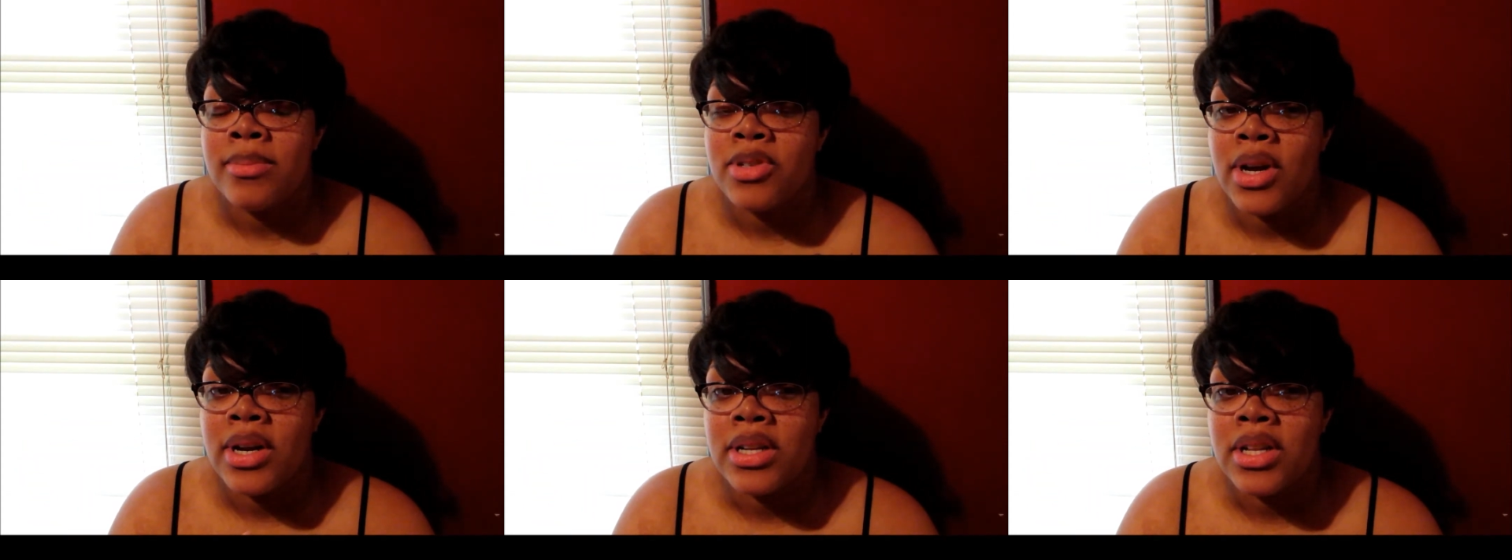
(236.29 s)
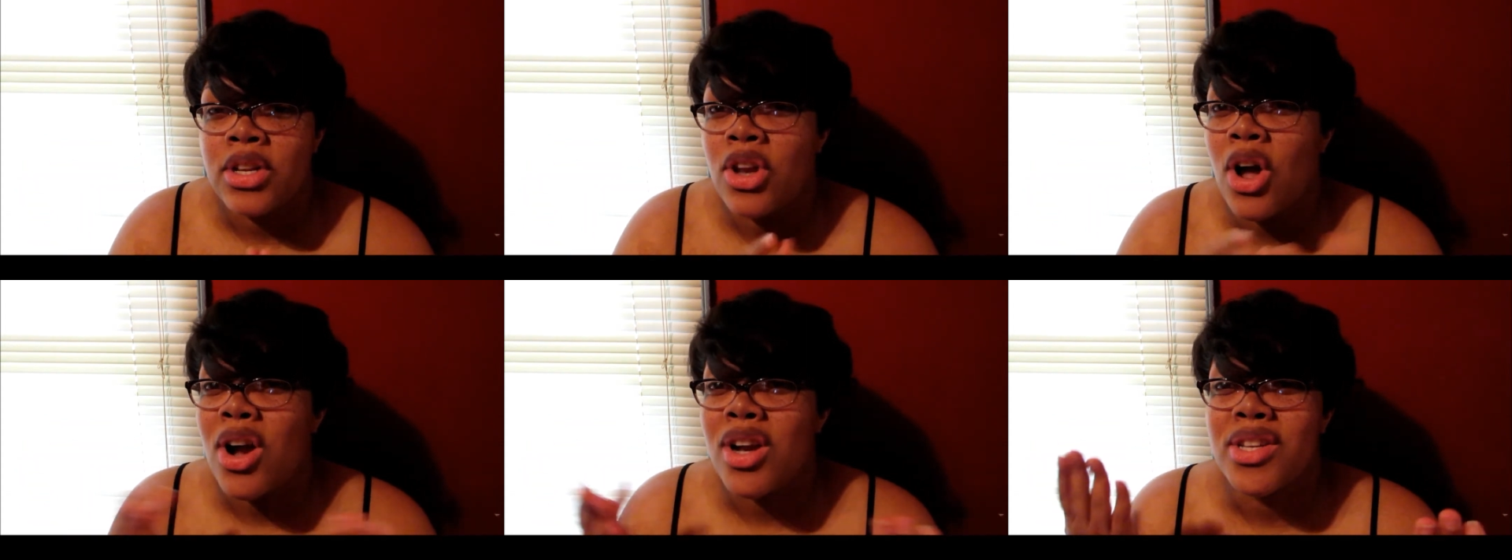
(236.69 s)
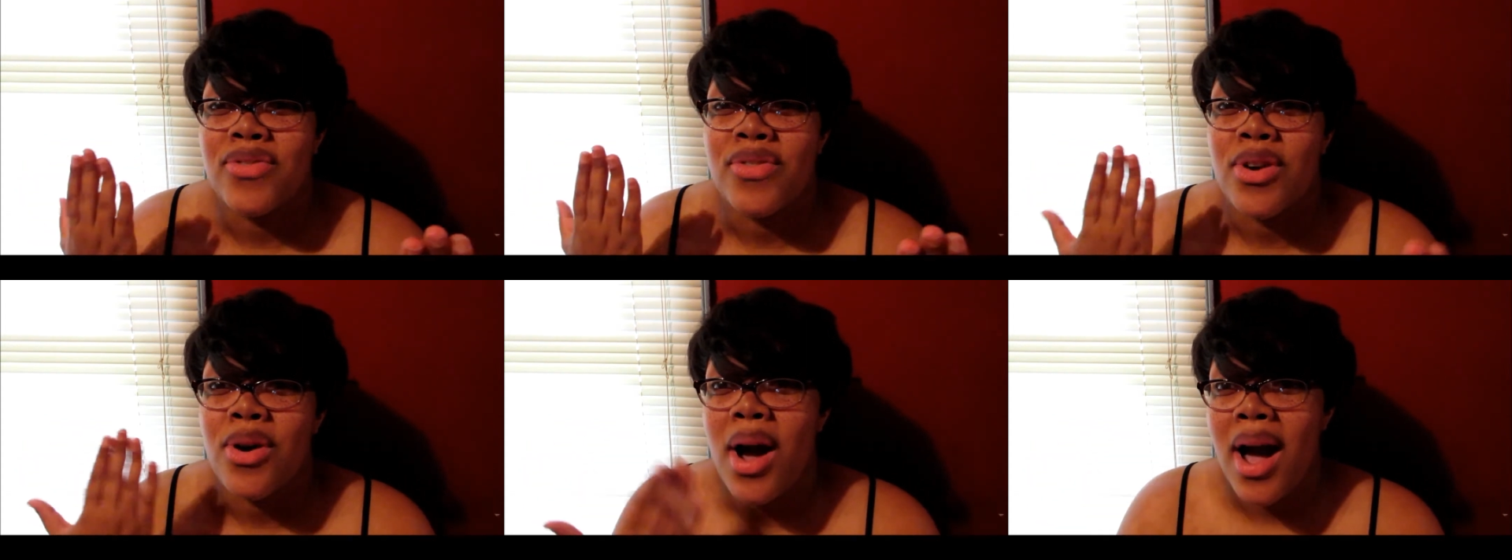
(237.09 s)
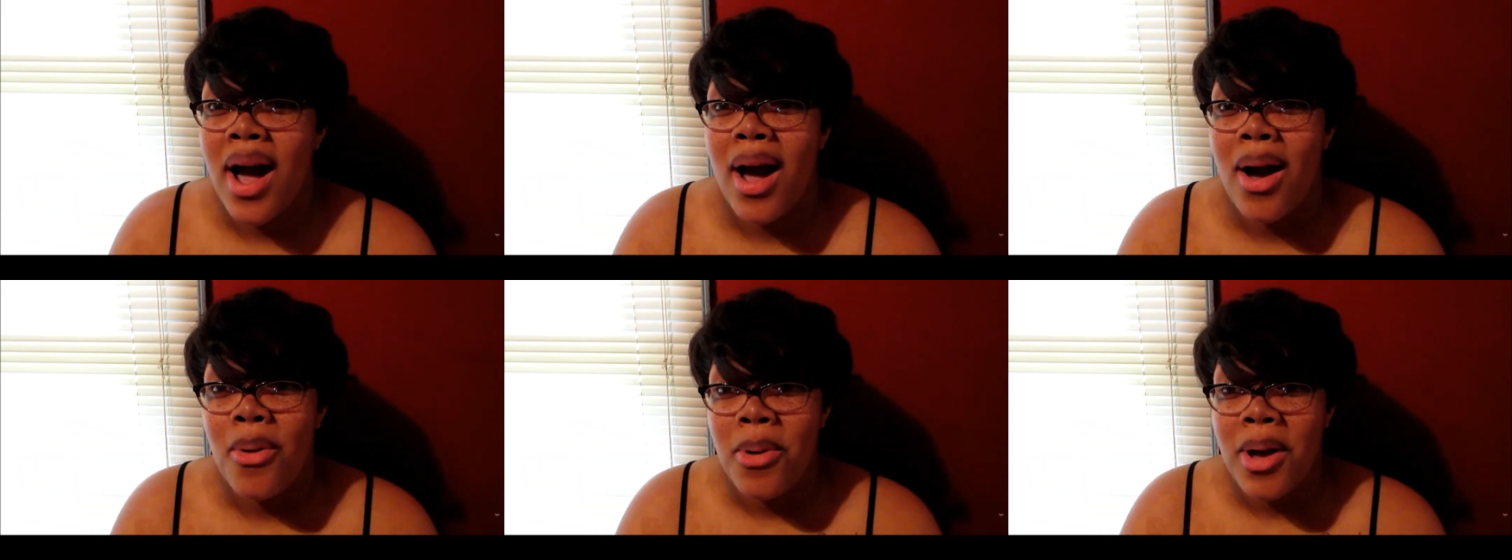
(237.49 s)
I'm Lawrenceville
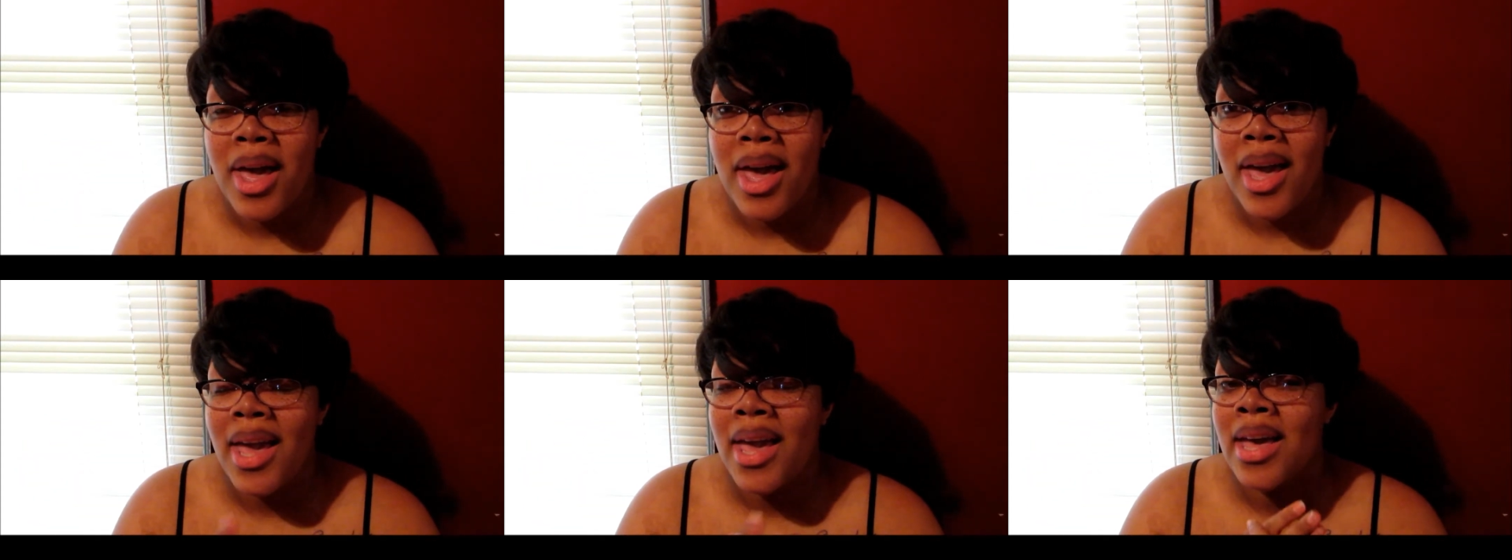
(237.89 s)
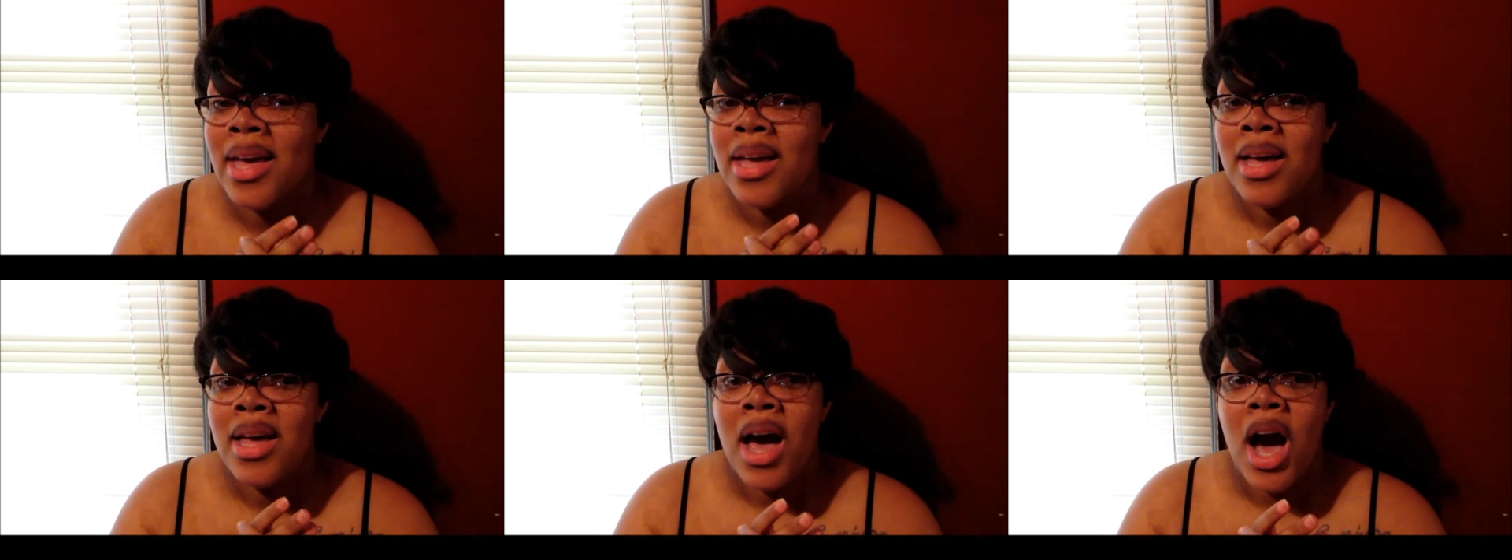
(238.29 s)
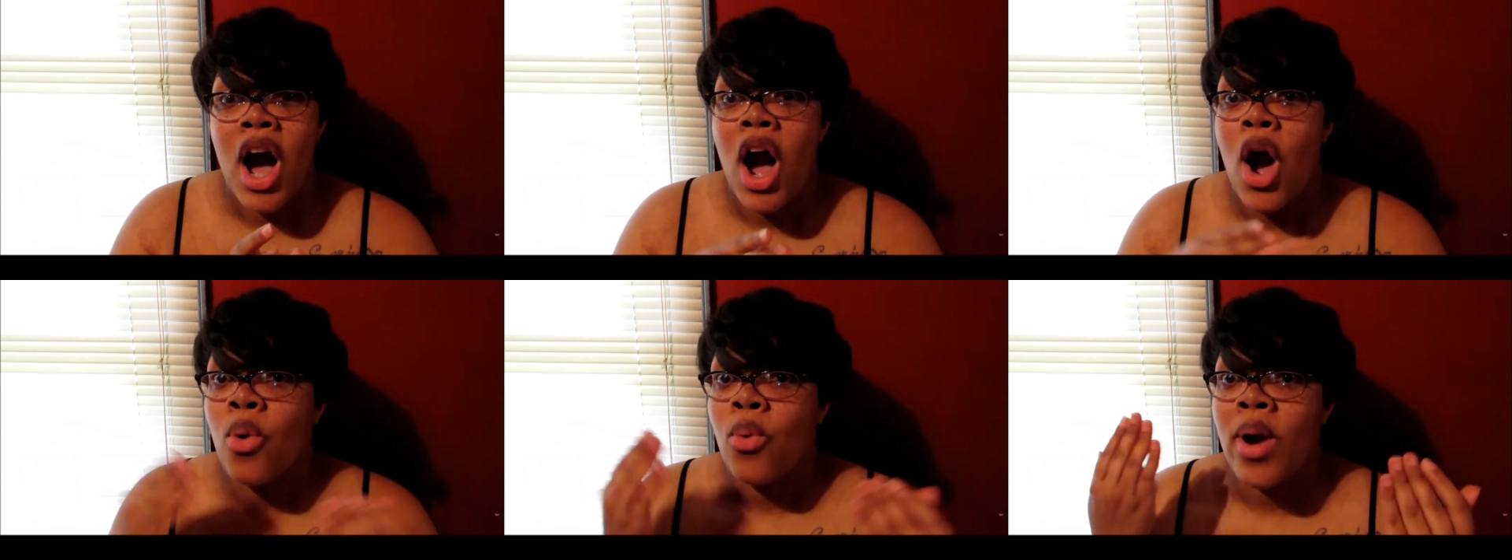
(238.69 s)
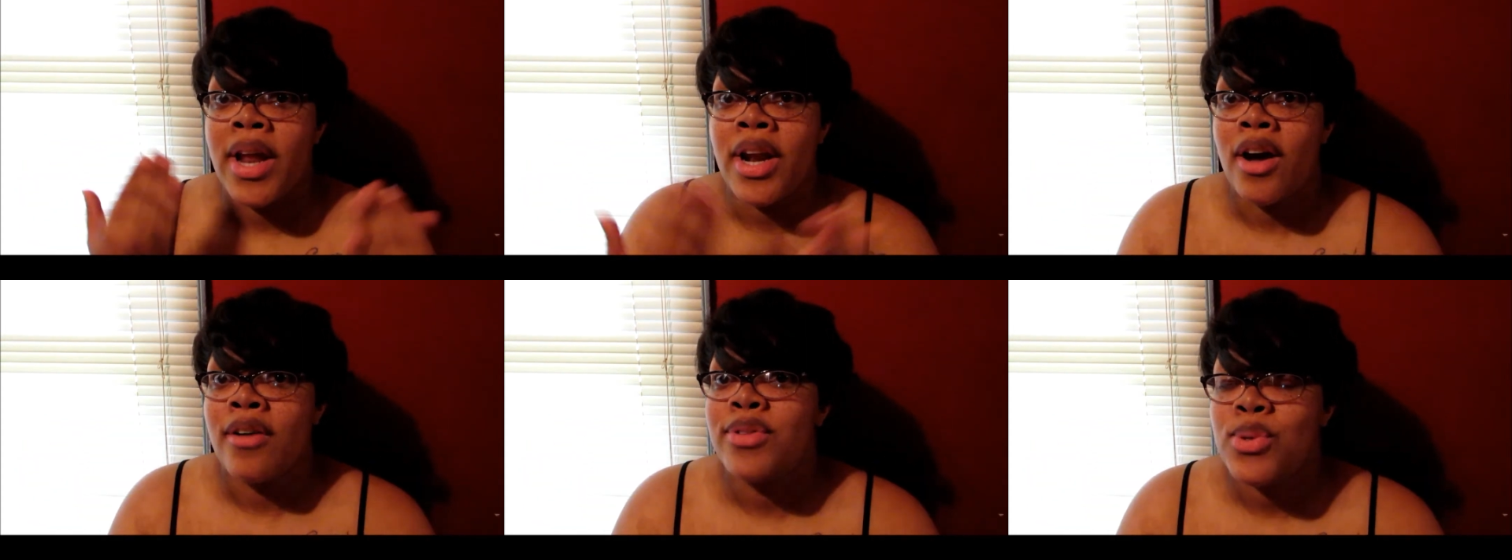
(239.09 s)
Highway, right
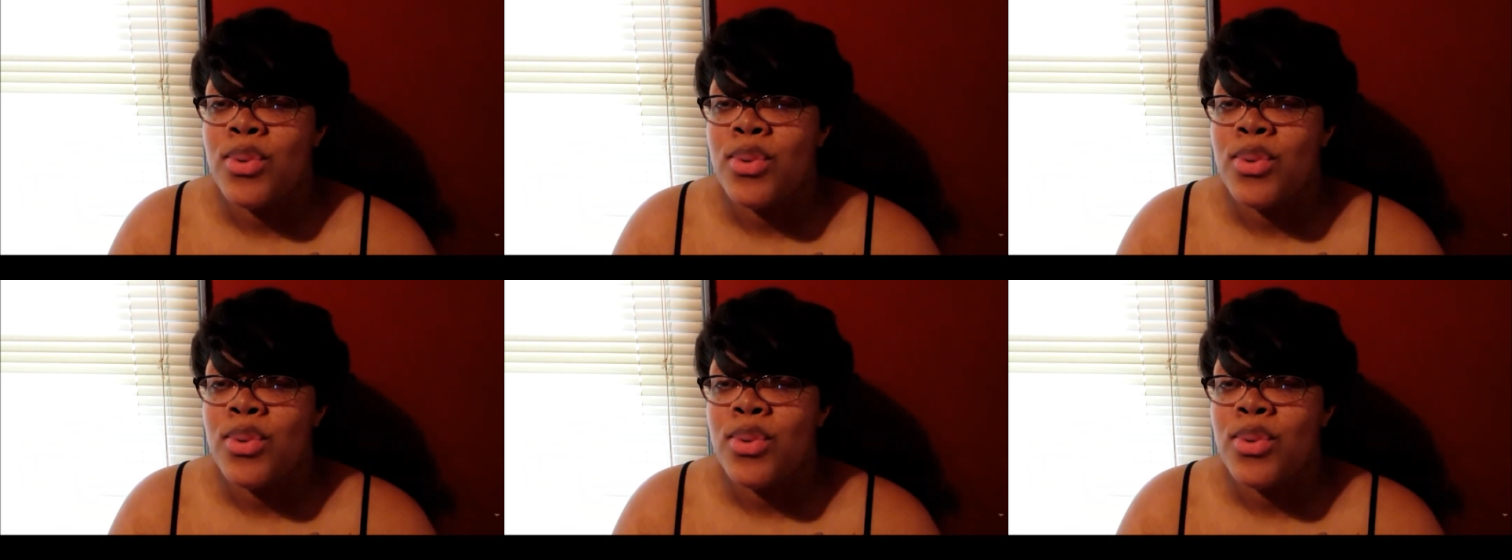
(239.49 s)
off